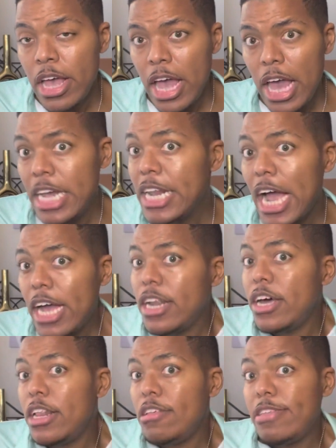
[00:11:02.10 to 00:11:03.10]
And I can
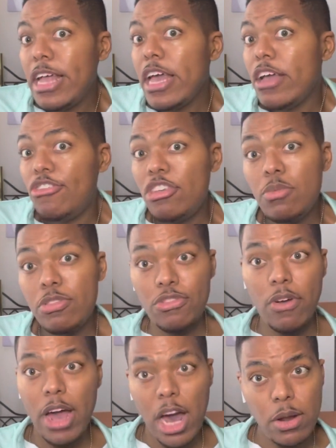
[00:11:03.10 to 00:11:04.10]
understand, she was
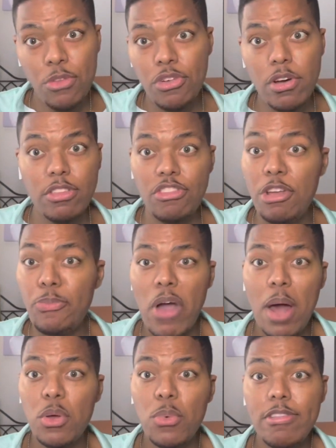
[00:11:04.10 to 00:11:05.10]
strung out on drugs, and she
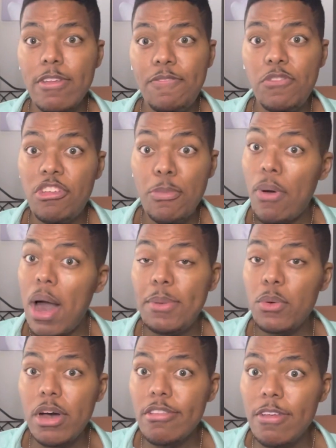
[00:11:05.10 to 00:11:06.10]
probably
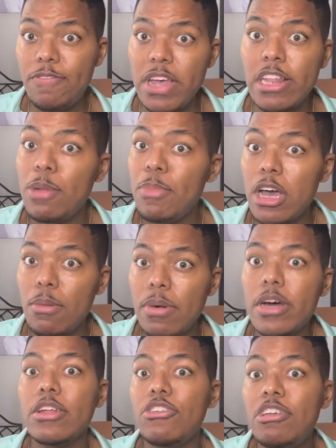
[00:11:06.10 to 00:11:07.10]
wasn't fit to be a
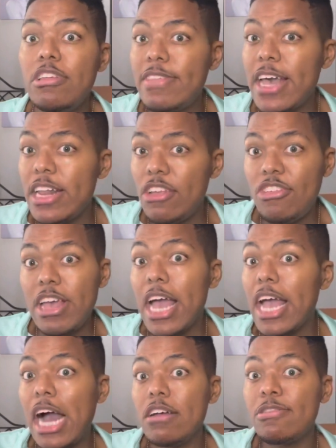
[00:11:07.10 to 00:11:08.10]
mother. She said that she
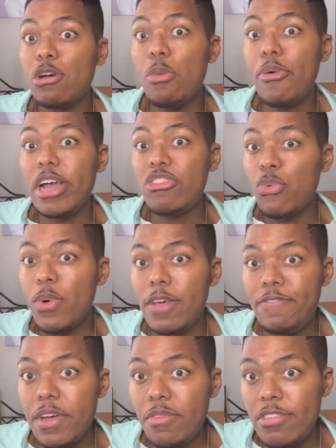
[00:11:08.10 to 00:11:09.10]
had got sober in
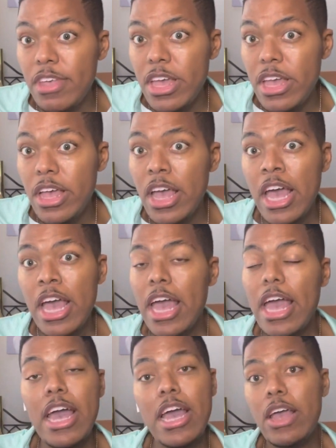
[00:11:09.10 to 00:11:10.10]
2015,
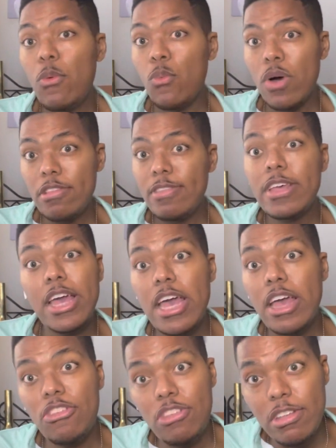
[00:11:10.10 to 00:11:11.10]
and once
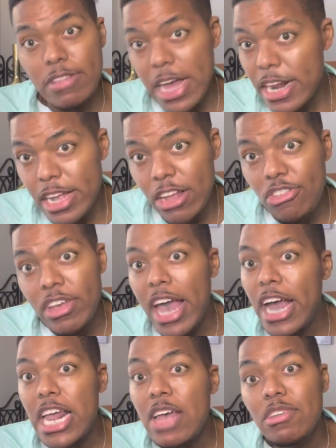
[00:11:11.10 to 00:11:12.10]
again, she stated that she
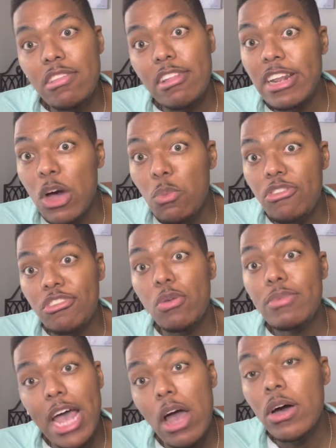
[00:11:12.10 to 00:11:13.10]
had even slept with your
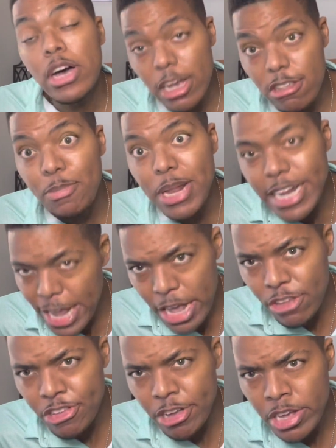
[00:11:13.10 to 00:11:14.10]
now husband,
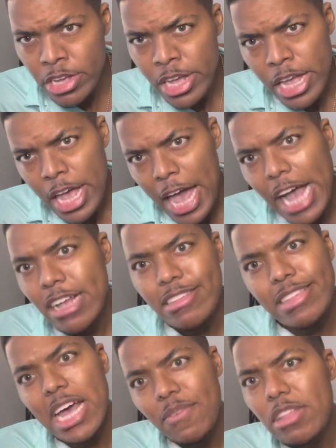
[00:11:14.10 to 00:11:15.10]
Deja, at
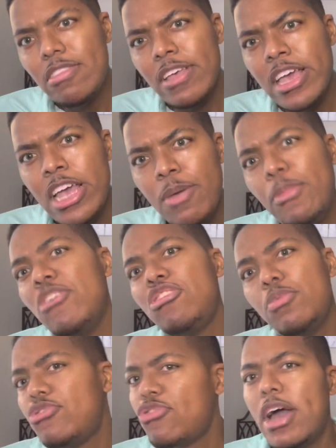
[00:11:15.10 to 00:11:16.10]
17, when she
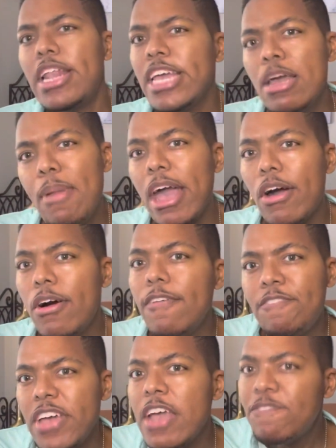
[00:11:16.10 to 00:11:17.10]
was trying to get back on
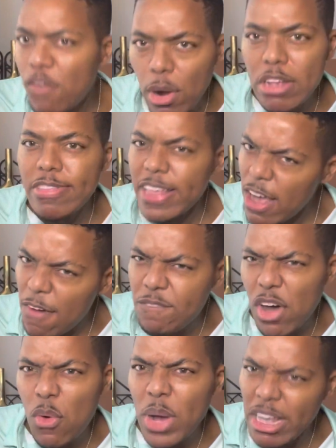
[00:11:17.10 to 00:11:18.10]
her feet for a cell
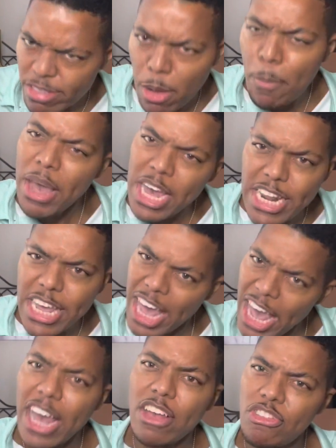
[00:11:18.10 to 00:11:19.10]
phone and some petty
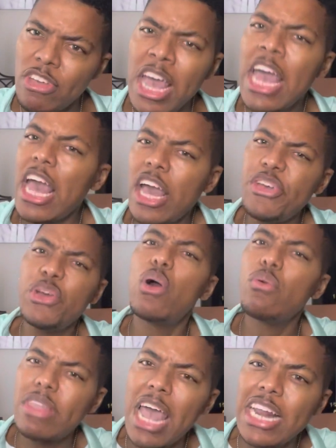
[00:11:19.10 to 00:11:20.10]
cash. And you
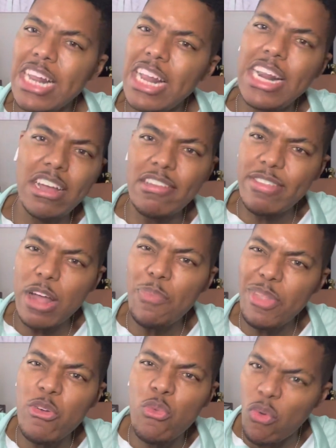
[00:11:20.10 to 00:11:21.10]
don't think that there's
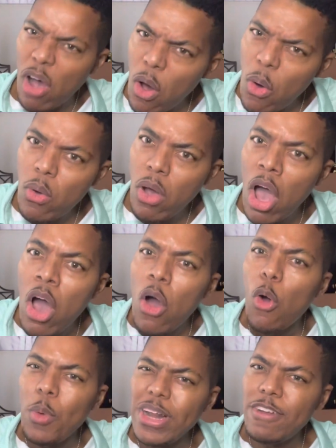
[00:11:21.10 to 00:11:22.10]
something wrong
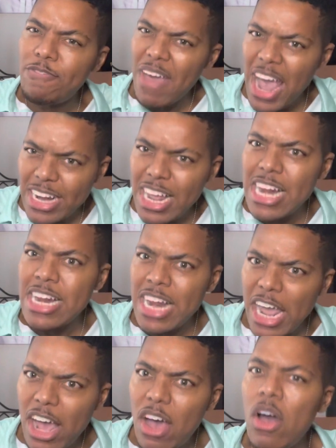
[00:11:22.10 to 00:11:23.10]
with the fact that
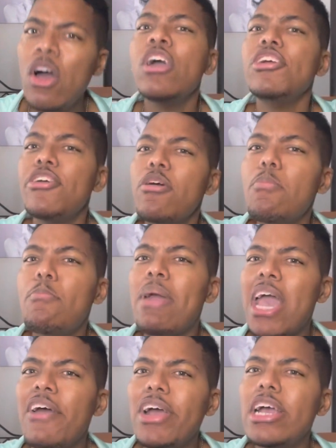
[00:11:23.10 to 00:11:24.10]
now you're
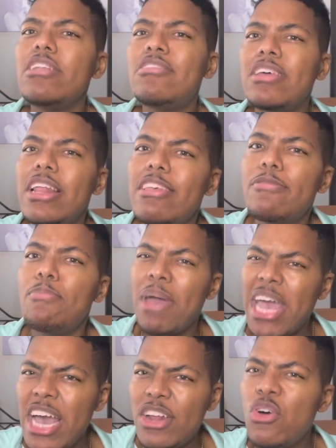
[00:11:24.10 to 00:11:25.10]
married to this
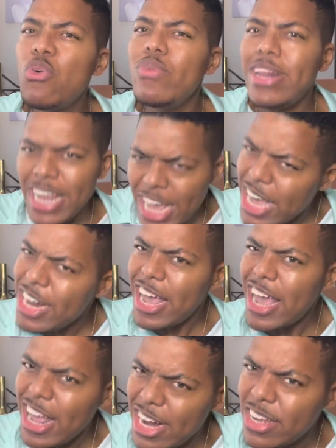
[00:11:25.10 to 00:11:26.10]
man who did
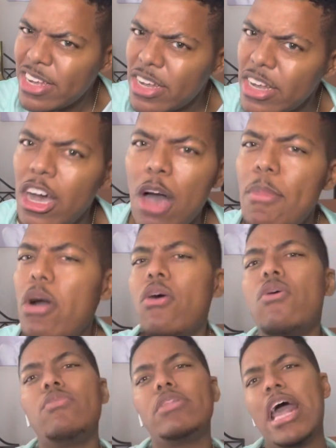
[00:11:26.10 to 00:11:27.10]
that? Come
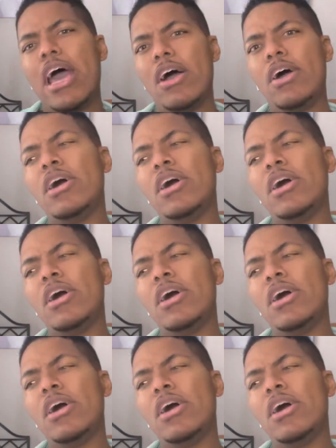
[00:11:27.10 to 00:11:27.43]
on now.